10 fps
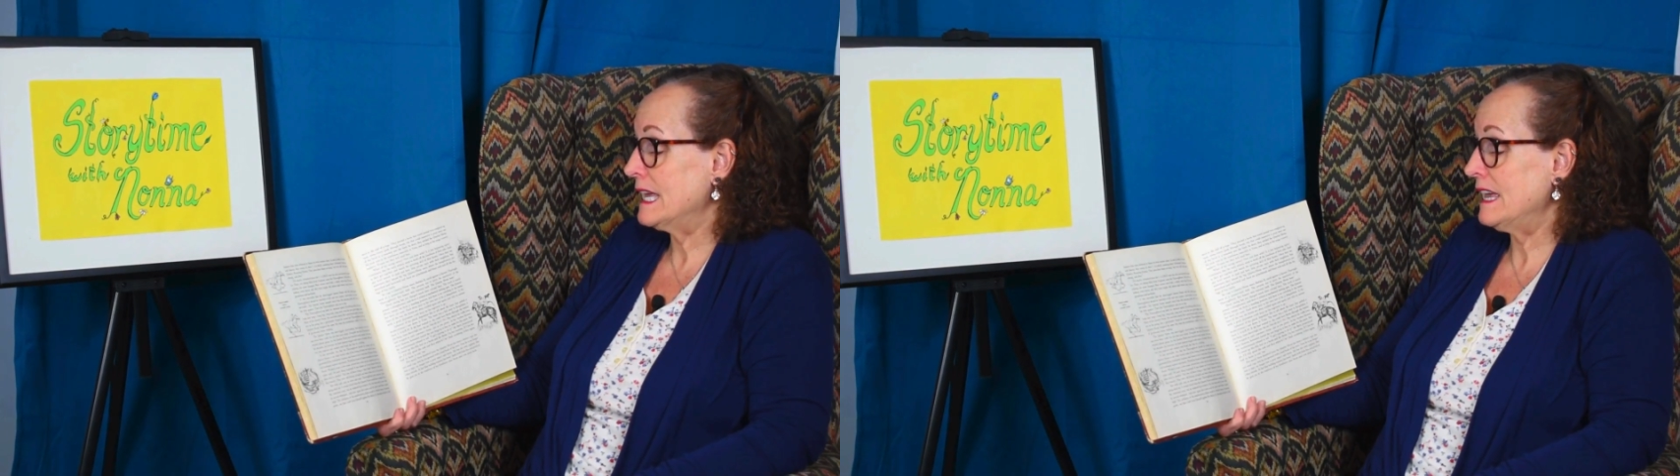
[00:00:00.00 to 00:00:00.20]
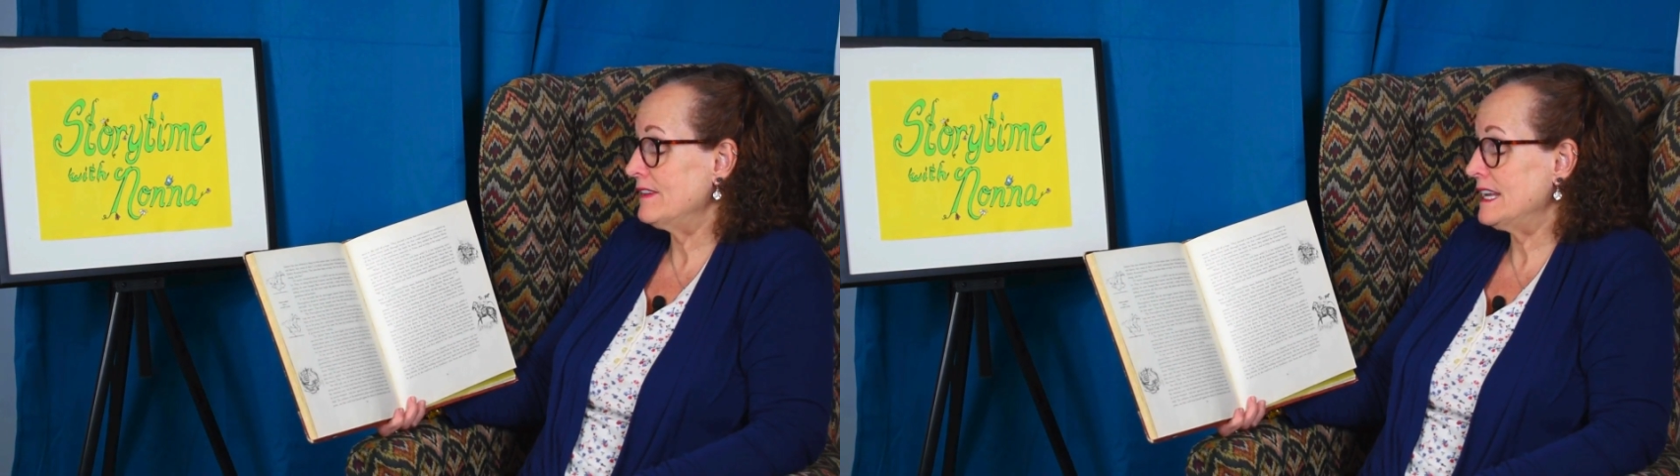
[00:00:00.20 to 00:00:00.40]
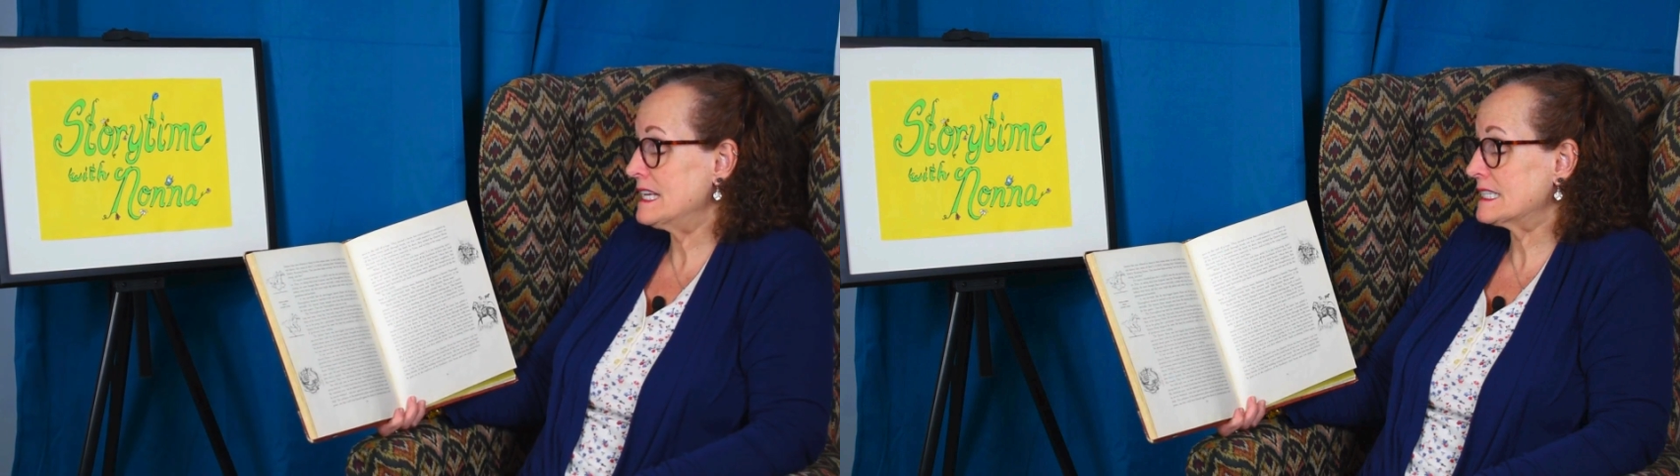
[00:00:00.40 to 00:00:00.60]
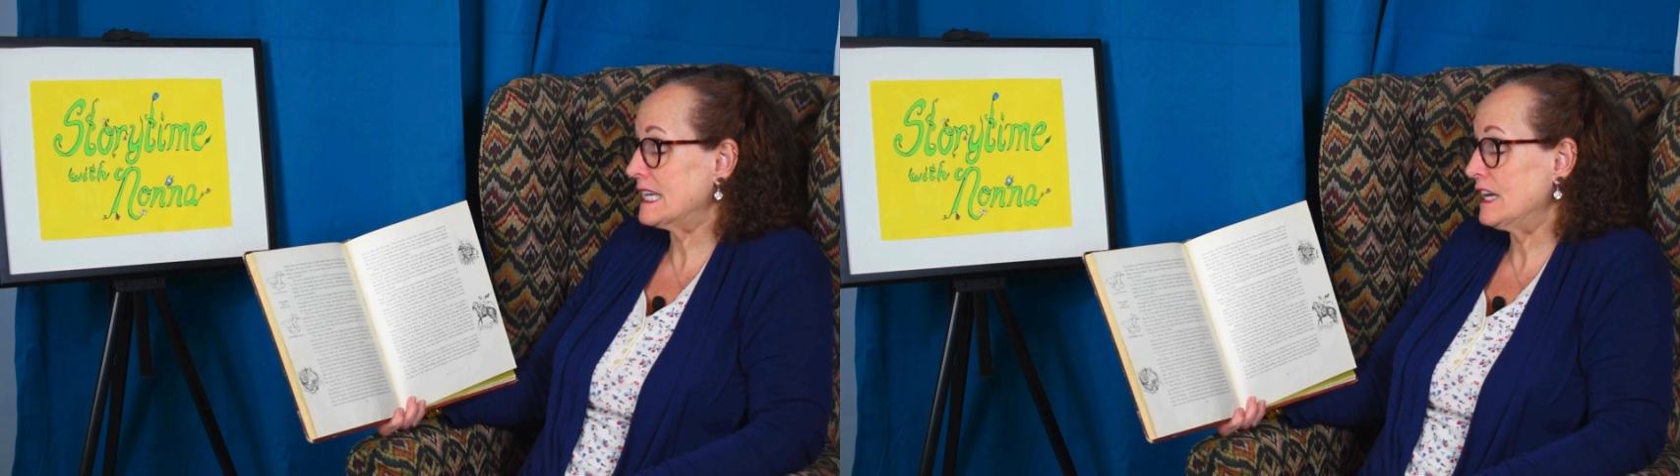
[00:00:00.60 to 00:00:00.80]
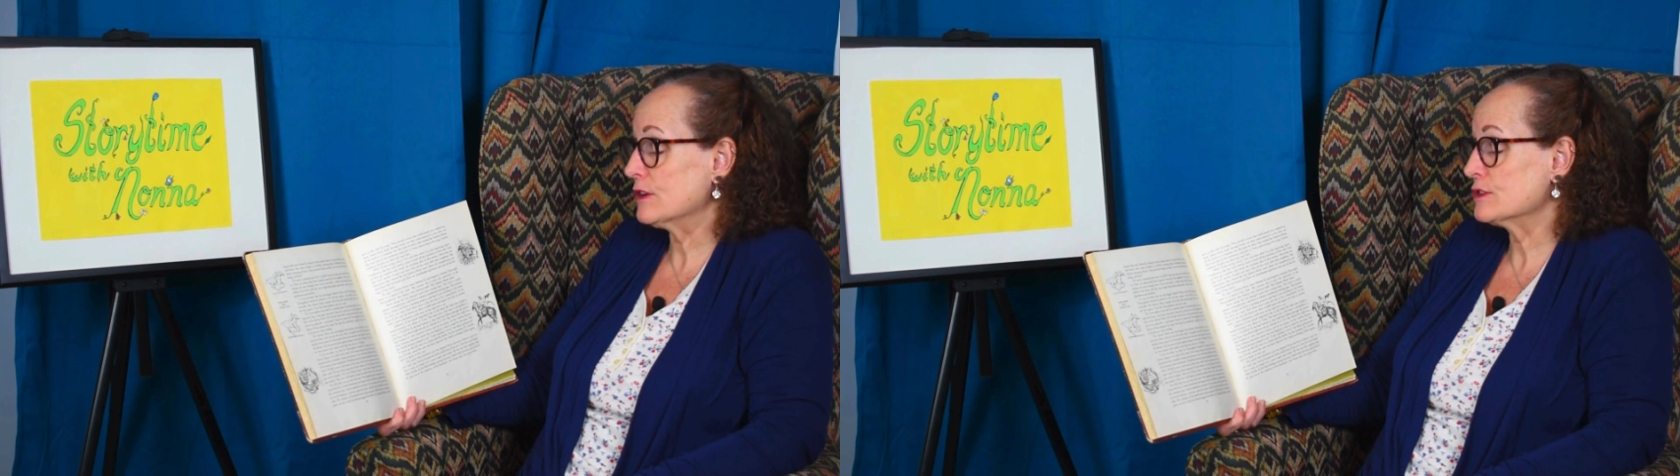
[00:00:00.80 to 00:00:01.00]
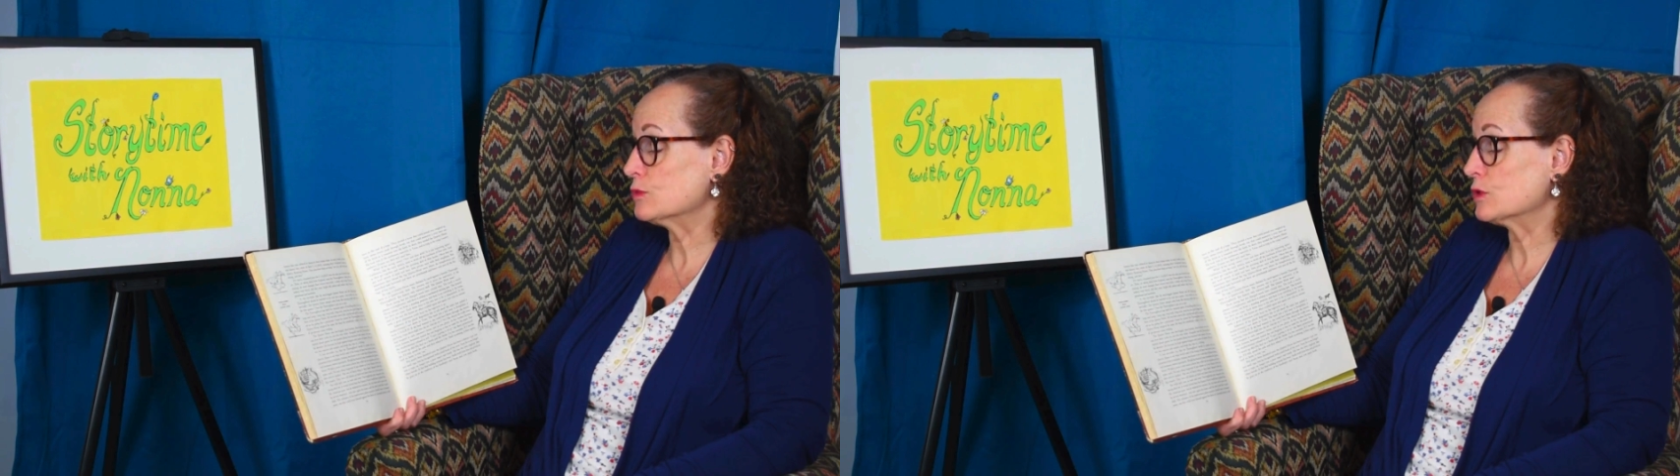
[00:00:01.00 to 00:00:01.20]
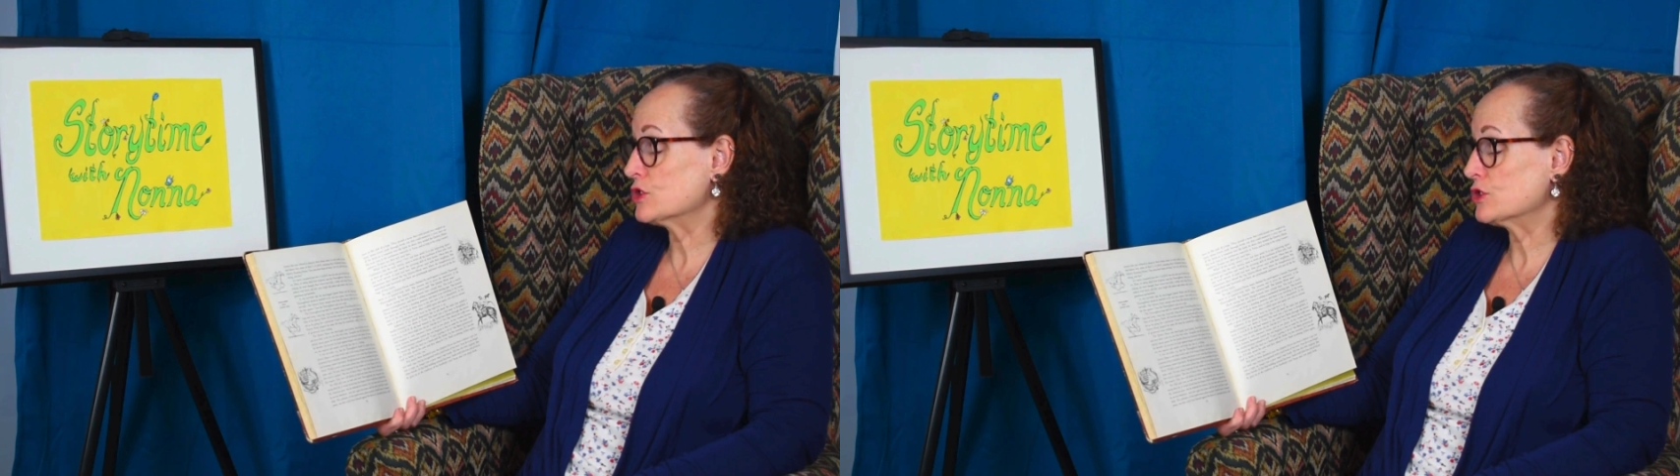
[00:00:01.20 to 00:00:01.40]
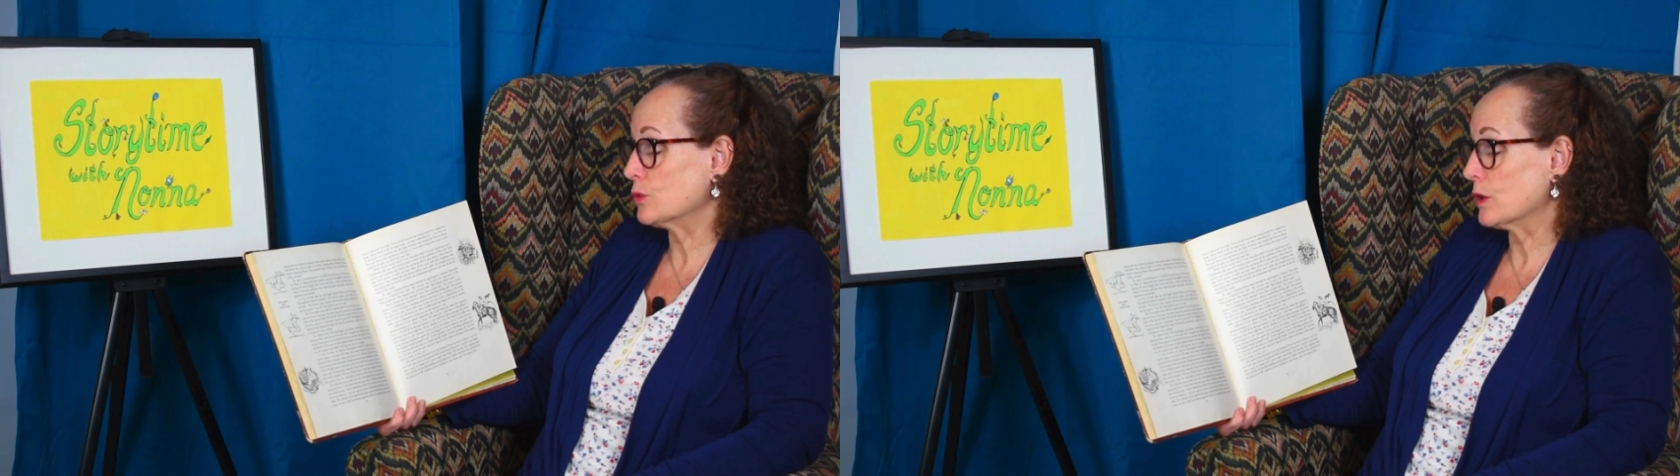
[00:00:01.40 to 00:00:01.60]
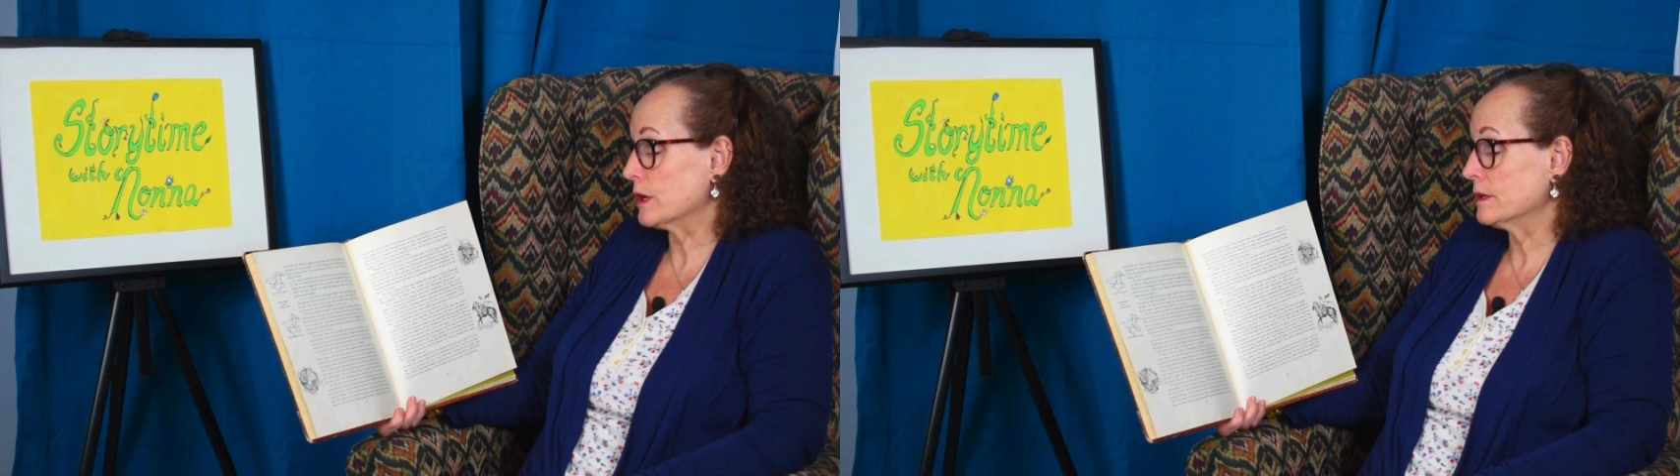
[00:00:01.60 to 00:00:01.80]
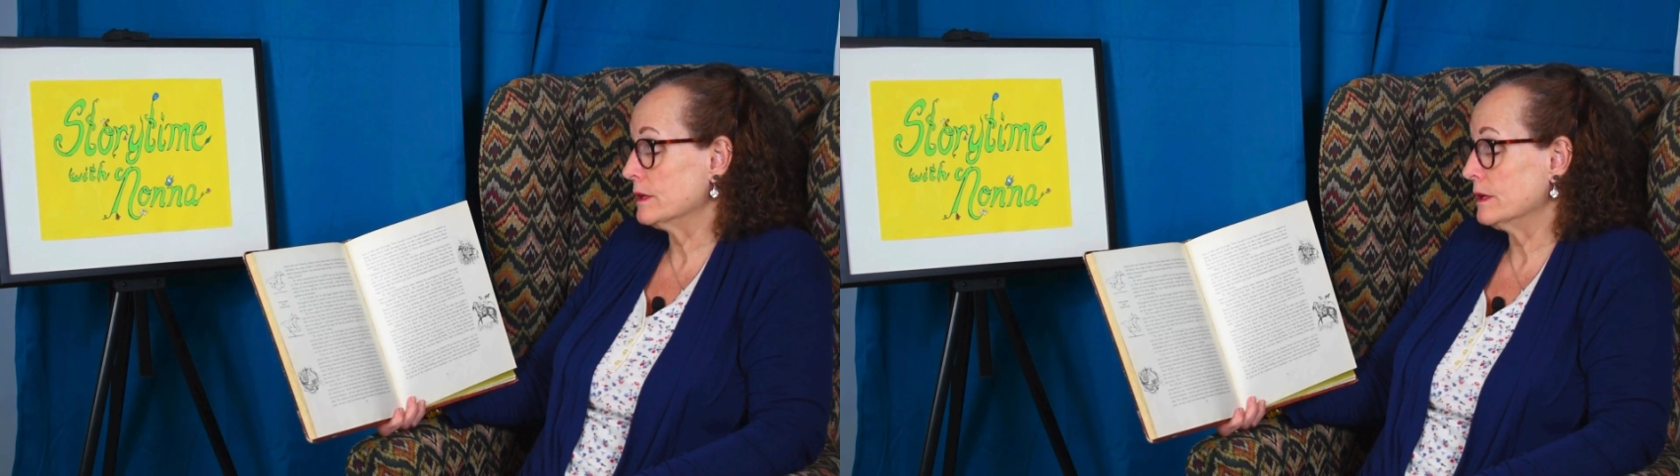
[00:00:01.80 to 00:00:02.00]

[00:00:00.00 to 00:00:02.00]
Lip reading: Even his ears were short.